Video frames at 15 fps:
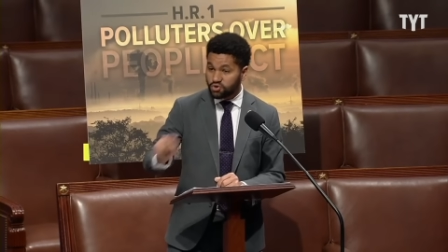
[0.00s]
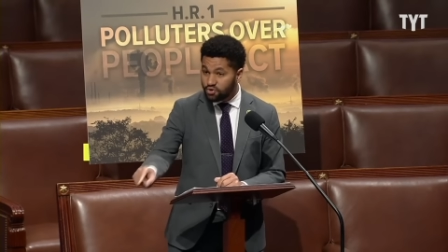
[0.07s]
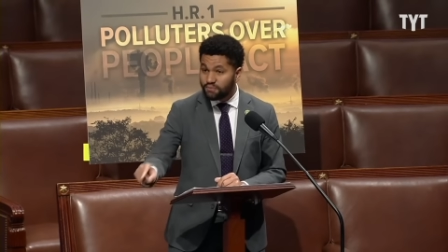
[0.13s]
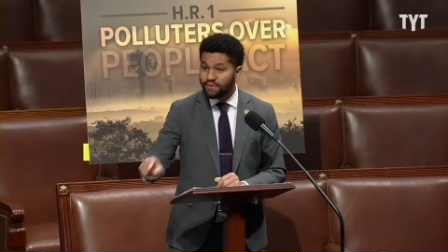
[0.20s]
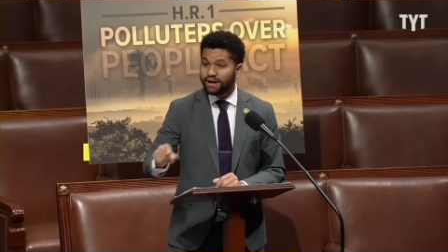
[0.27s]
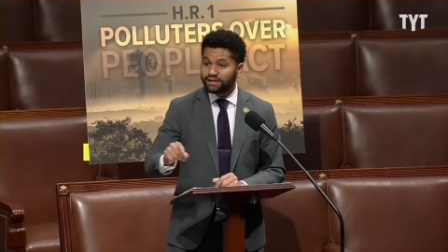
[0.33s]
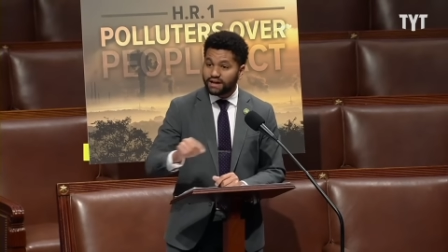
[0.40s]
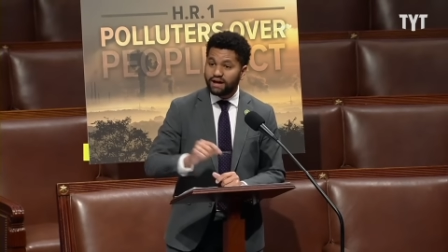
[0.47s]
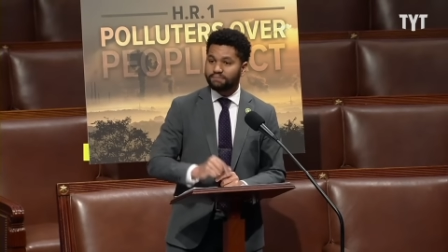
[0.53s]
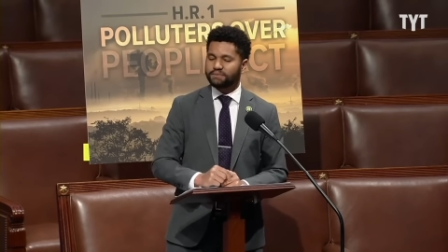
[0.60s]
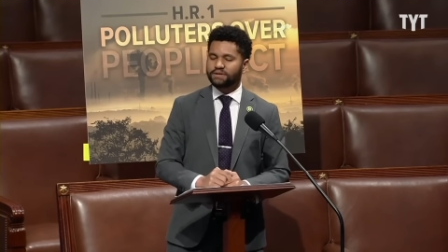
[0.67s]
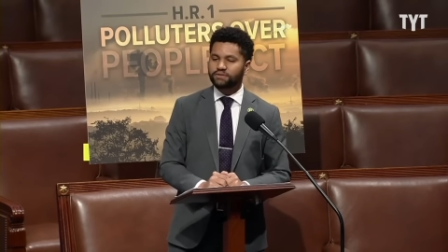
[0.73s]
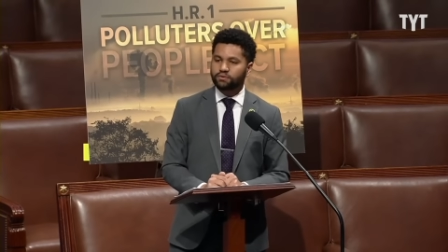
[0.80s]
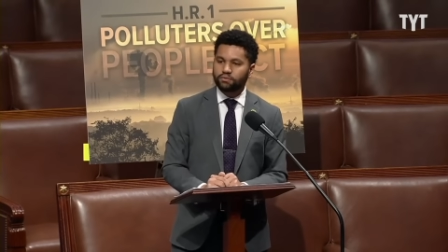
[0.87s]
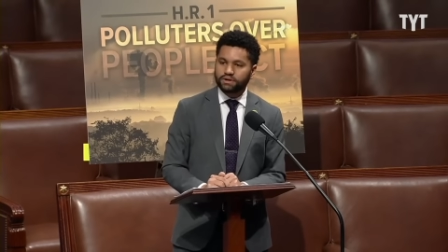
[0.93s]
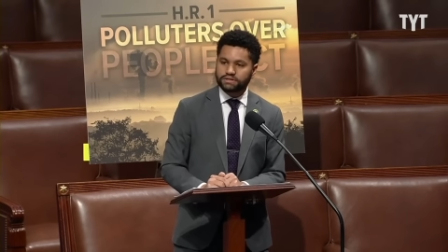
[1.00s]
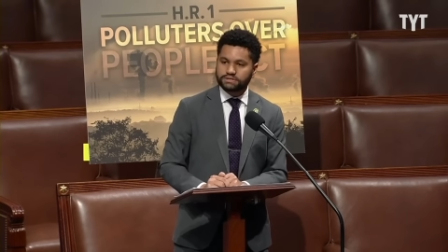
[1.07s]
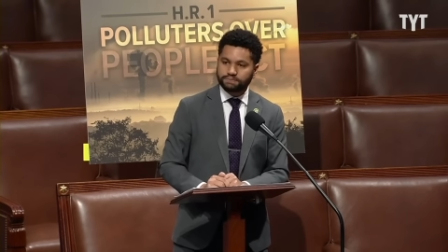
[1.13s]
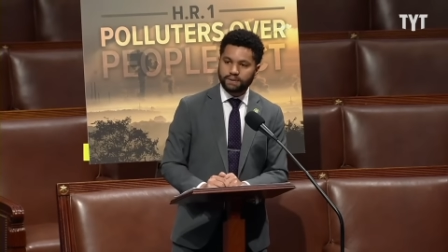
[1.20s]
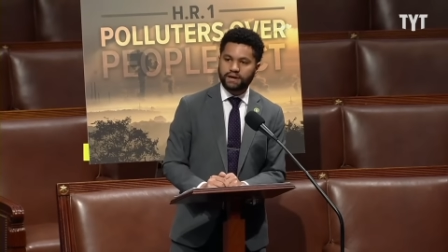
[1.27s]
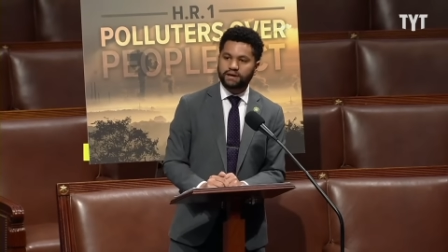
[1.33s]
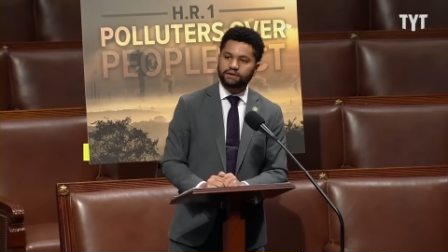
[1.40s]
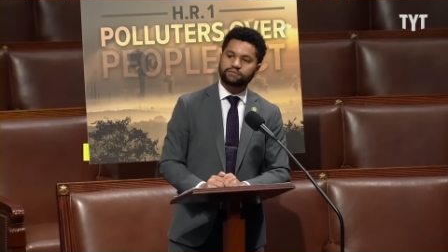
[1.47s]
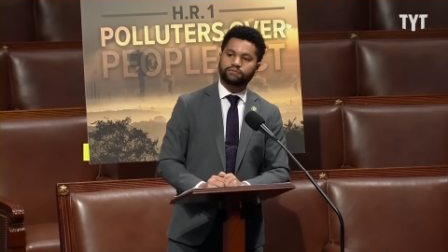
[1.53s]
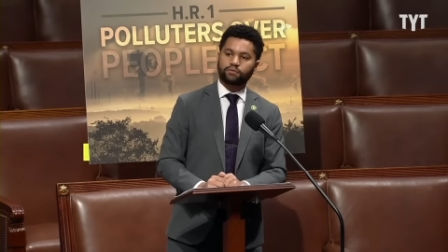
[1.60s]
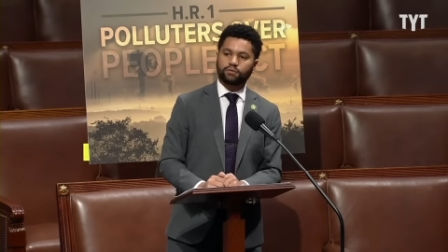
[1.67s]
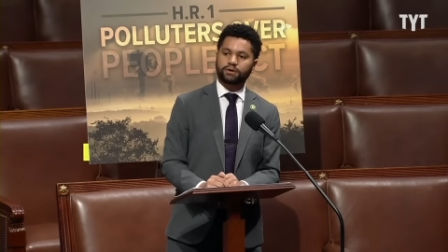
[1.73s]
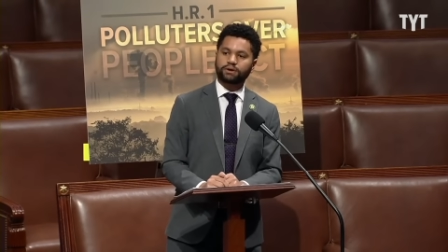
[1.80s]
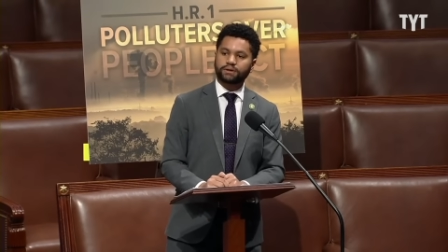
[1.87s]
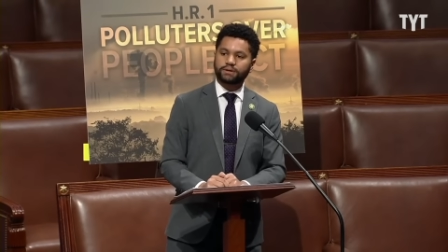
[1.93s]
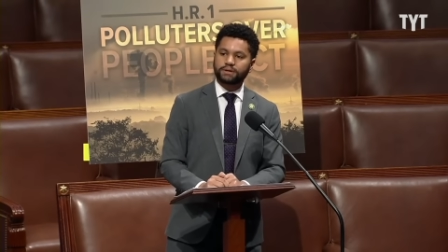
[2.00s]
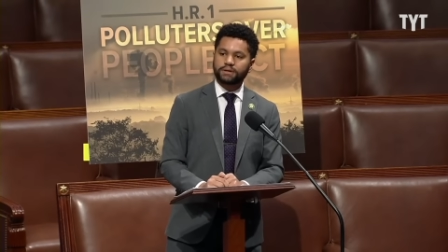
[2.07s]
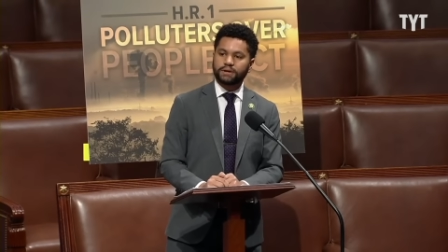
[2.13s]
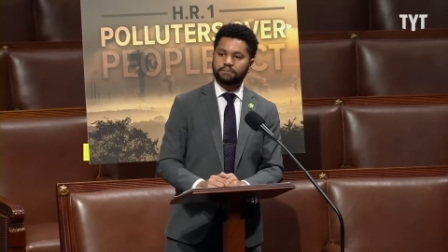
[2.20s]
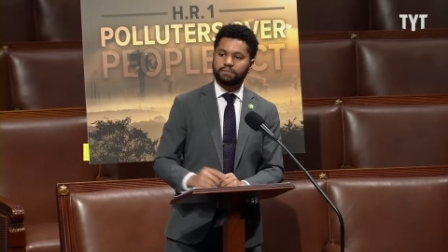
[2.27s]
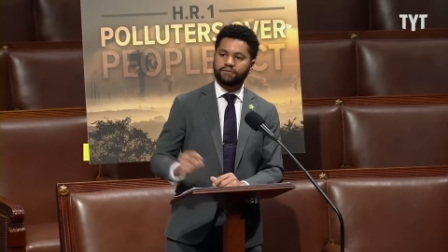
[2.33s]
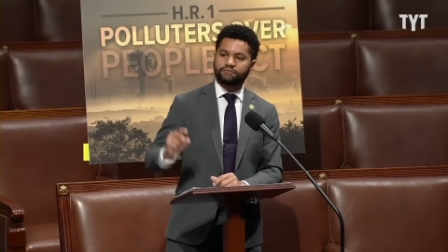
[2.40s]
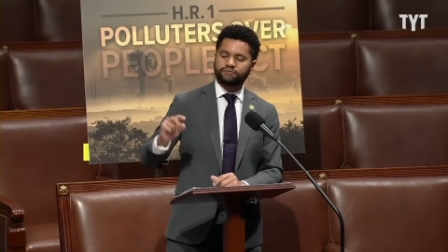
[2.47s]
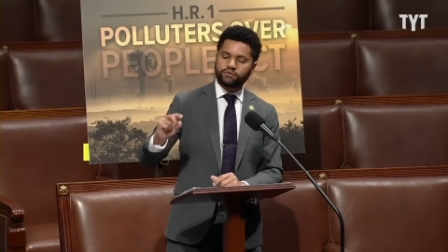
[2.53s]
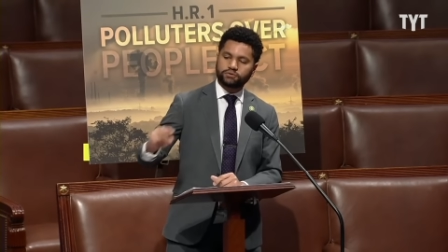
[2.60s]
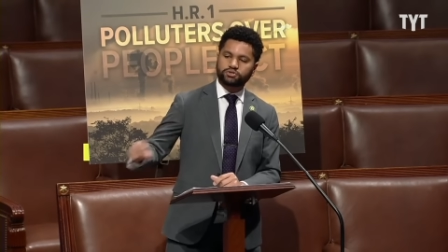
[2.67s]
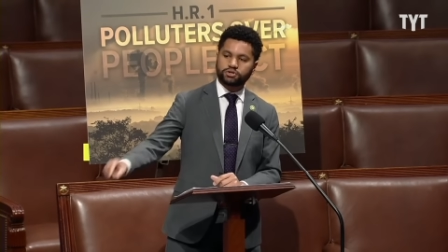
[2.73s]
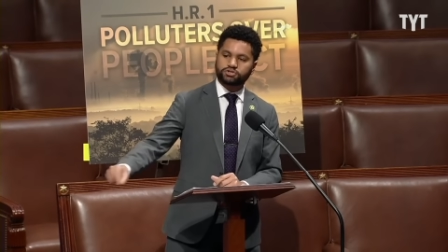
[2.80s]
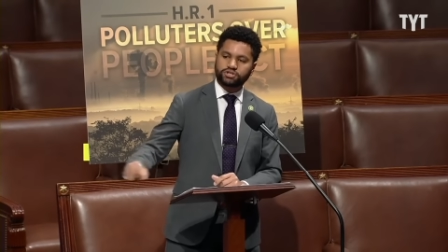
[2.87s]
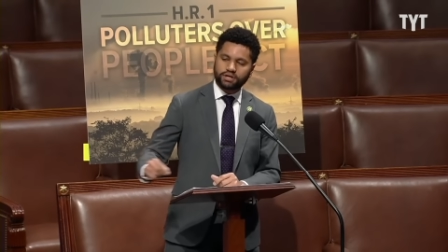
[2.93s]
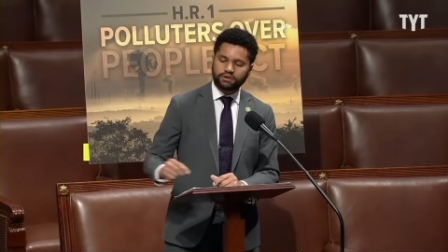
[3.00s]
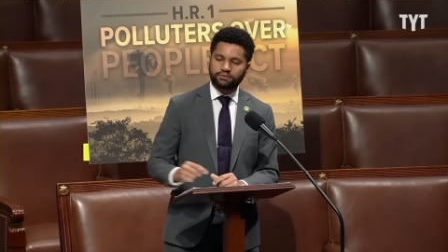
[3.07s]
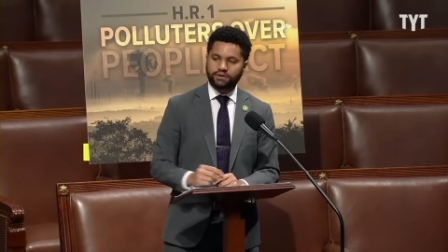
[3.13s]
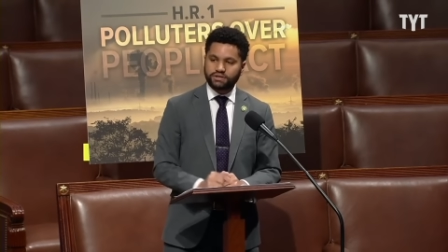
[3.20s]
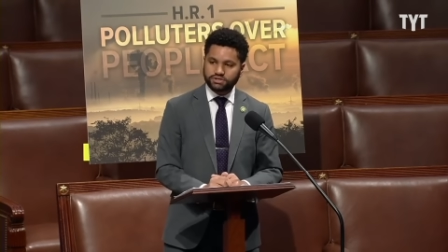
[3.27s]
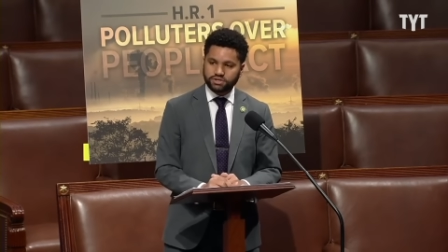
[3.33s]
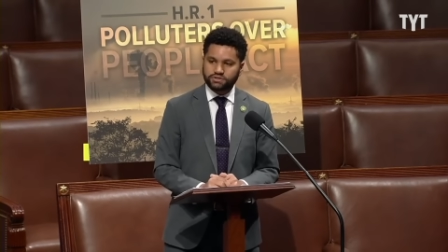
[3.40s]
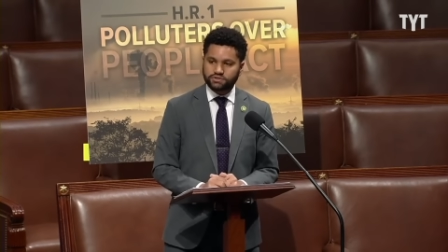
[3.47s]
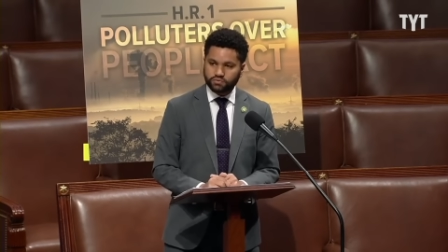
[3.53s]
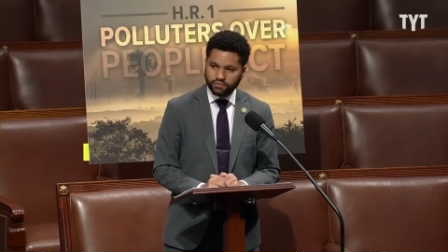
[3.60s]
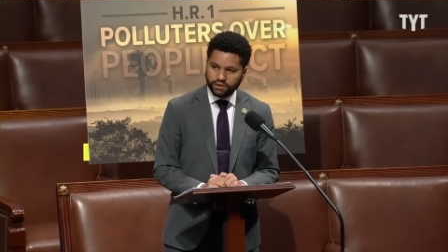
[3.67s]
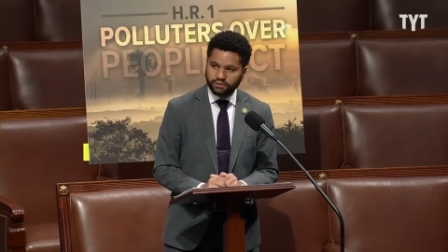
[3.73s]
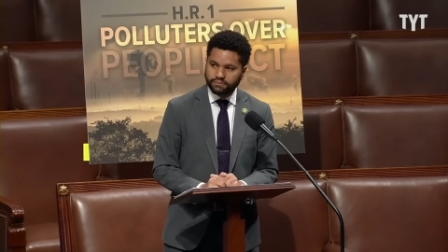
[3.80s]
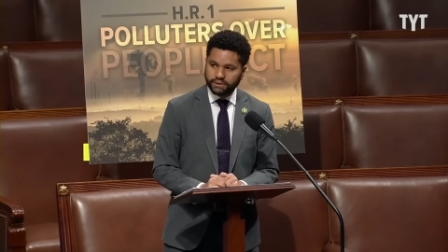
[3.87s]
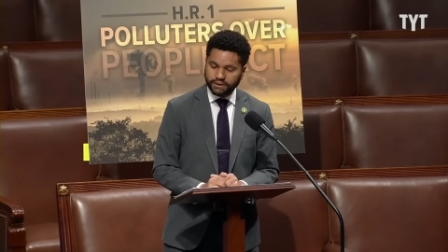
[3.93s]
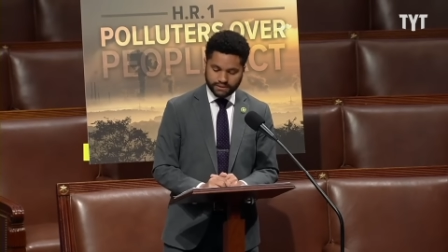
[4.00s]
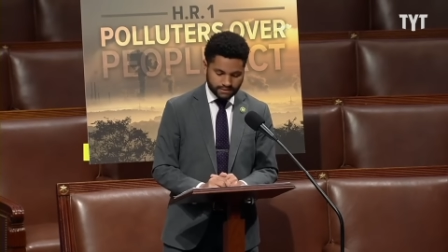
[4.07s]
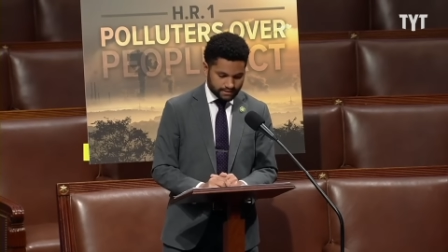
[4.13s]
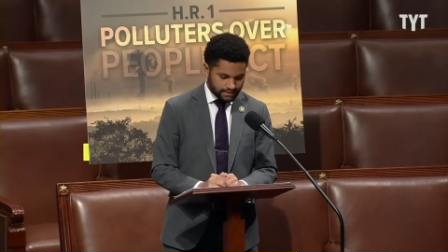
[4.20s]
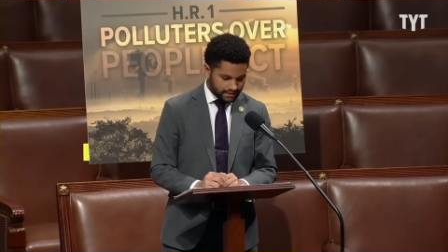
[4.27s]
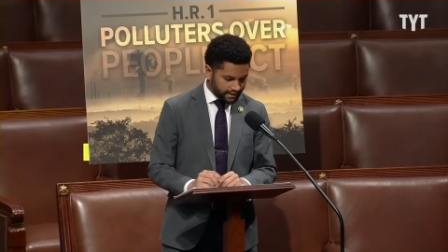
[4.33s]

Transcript: You might not be the ones paying for it, but future generations will be.